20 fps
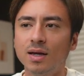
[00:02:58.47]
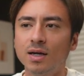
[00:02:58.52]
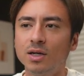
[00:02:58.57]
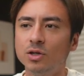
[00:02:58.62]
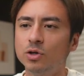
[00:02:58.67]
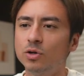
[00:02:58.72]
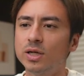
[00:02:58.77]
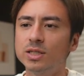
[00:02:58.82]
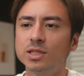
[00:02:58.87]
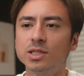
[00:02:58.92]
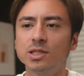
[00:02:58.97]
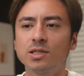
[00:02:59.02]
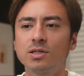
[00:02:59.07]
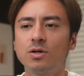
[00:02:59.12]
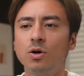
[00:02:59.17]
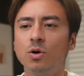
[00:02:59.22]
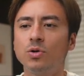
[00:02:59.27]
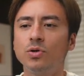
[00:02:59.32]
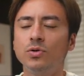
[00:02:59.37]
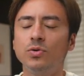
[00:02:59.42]
you can just
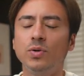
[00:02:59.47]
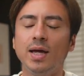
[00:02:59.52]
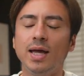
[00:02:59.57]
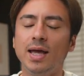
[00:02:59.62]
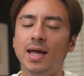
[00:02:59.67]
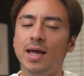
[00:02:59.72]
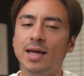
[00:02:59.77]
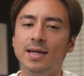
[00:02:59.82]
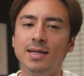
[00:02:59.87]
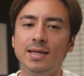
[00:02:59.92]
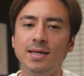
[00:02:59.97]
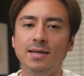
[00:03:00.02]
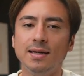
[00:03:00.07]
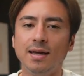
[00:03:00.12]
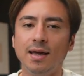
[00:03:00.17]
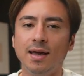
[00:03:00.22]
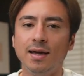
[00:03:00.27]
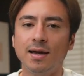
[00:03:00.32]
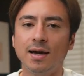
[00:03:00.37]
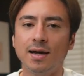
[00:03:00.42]
go to any
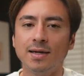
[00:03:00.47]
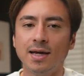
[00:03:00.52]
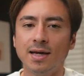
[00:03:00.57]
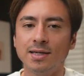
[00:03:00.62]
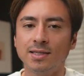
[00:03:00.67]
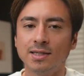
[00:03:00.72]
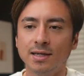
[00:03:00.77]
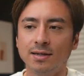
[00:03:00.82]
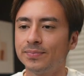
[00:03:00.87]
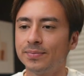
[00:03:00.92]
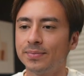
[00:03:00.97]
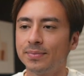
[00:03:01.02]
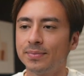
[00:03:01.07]
AI agent,